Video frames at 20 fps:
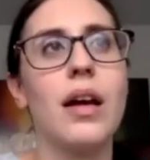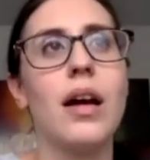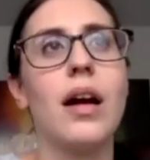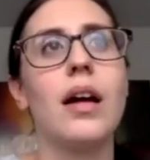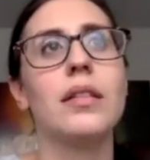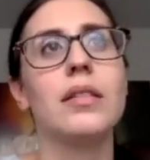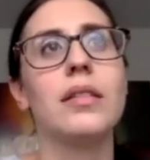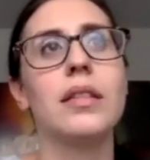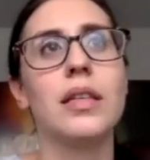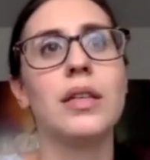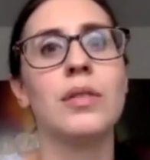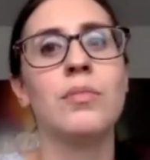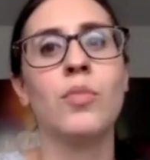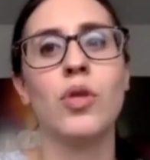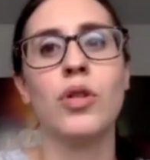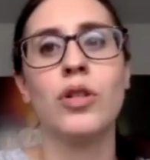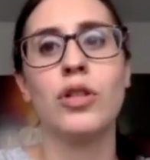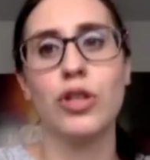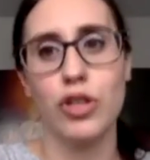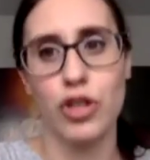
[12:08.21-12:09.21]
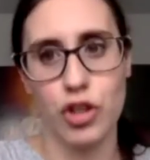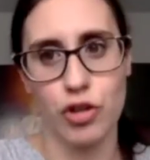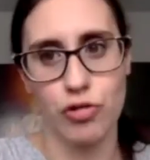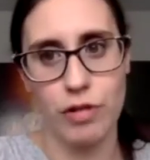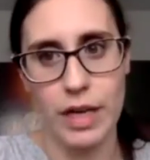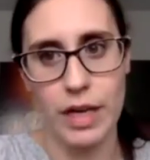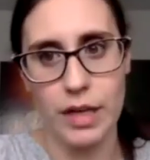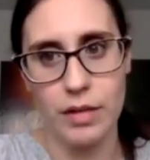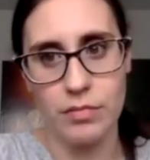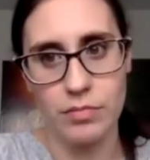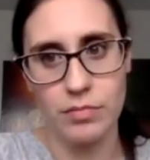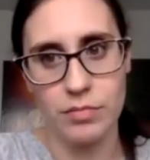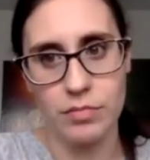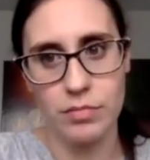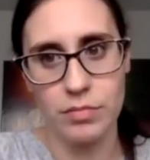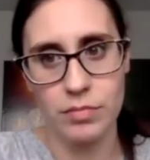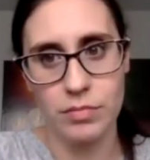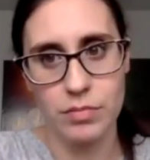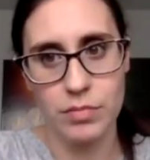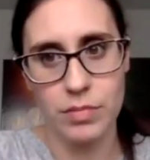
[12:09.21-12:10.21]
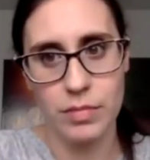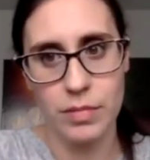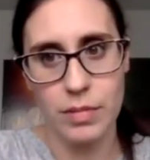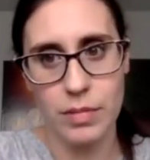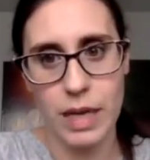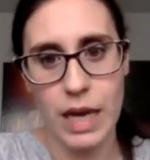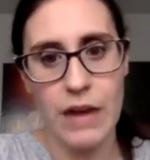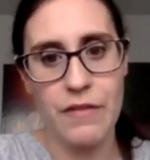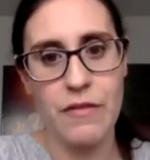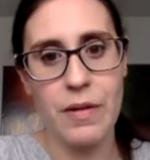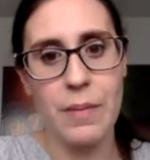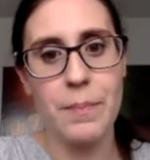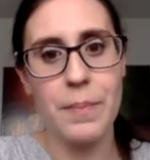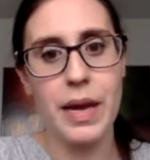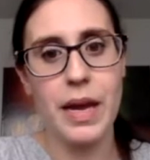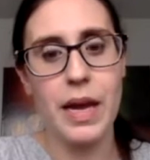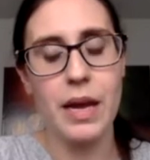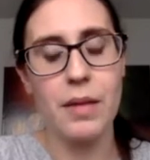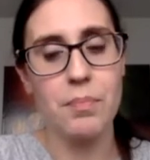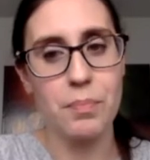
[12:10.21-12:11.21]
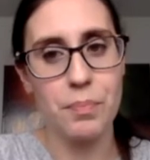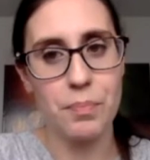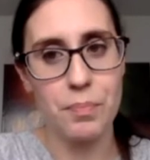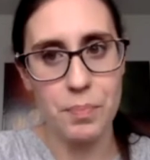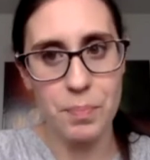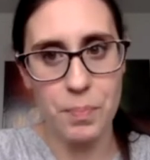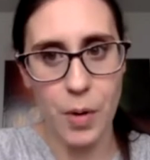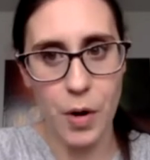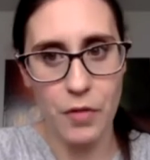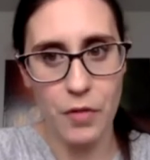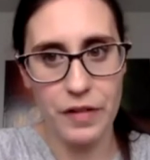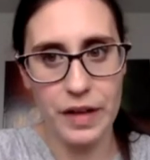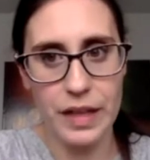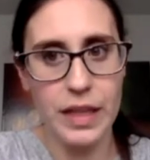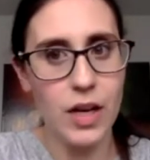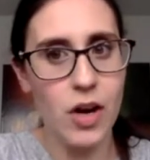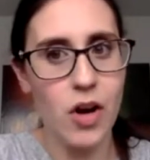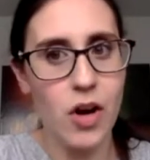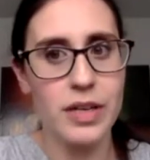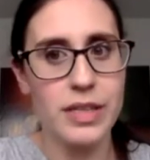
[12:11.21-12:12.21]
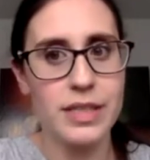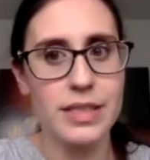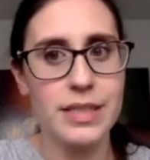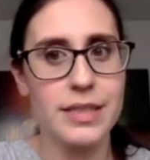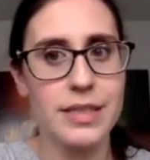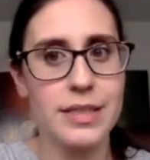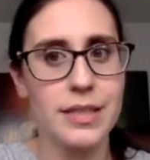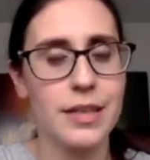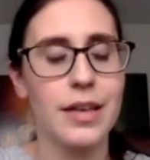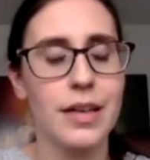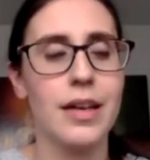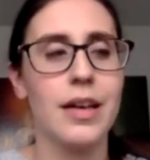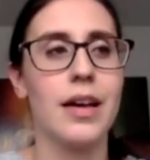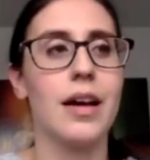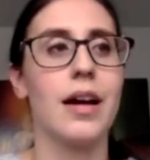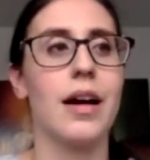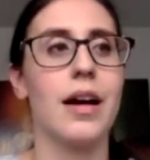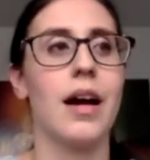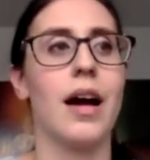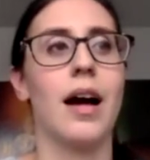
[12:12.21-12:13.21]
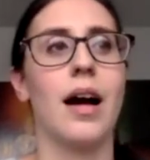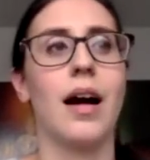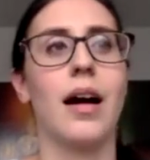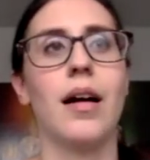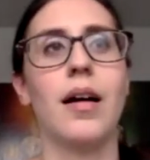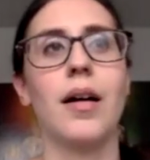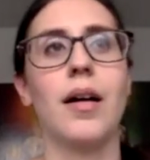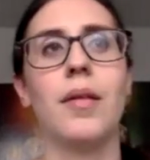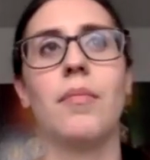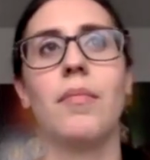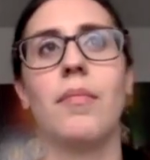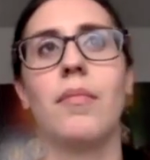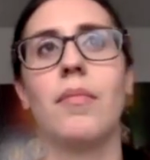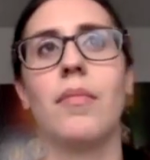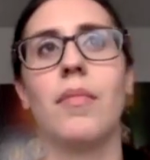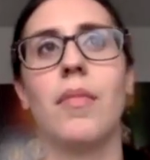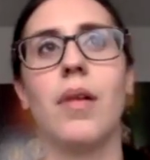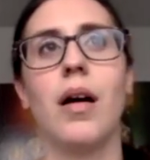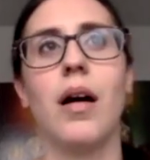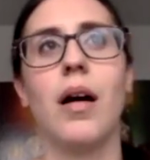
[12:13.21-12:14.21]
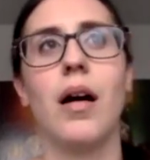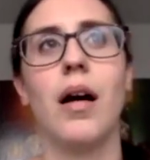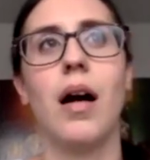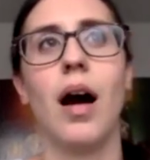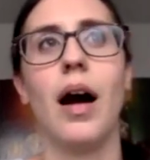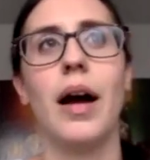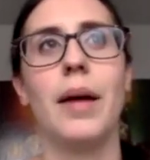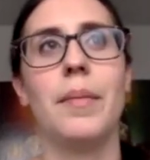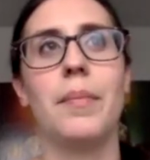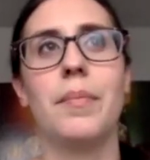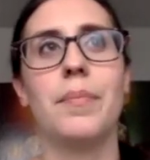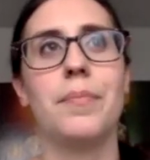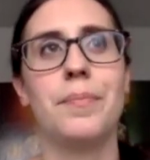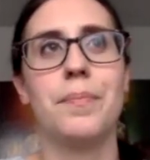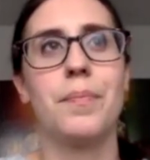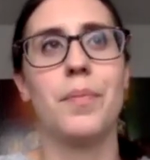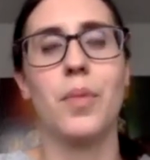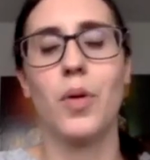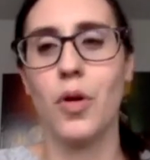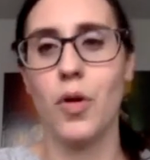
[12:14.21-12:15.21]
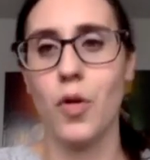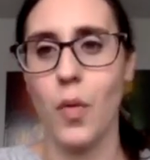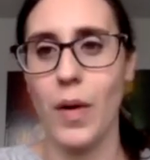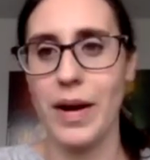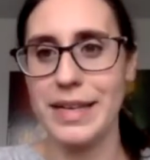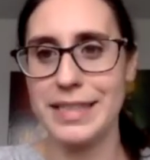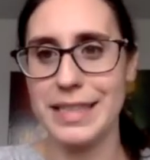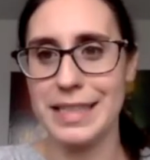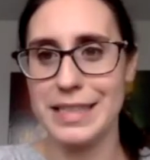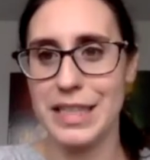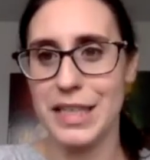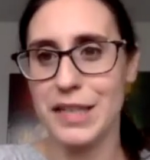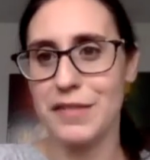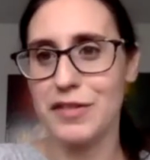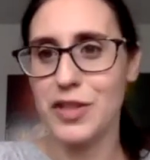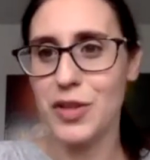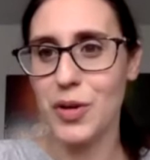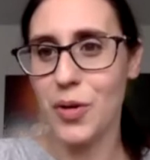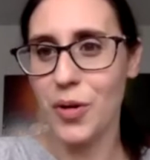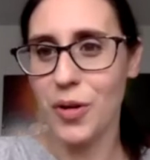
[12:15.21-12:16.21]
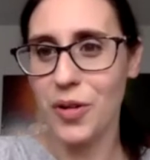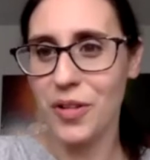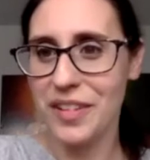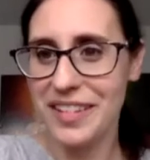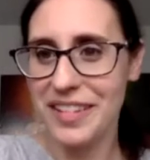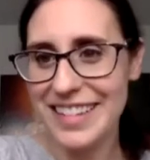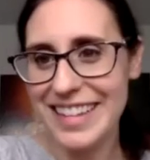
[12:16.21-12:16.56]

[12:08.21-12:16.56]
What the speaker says: a little more nurturing, if I'm being perfectly honest. I'm quite a sensitive soul.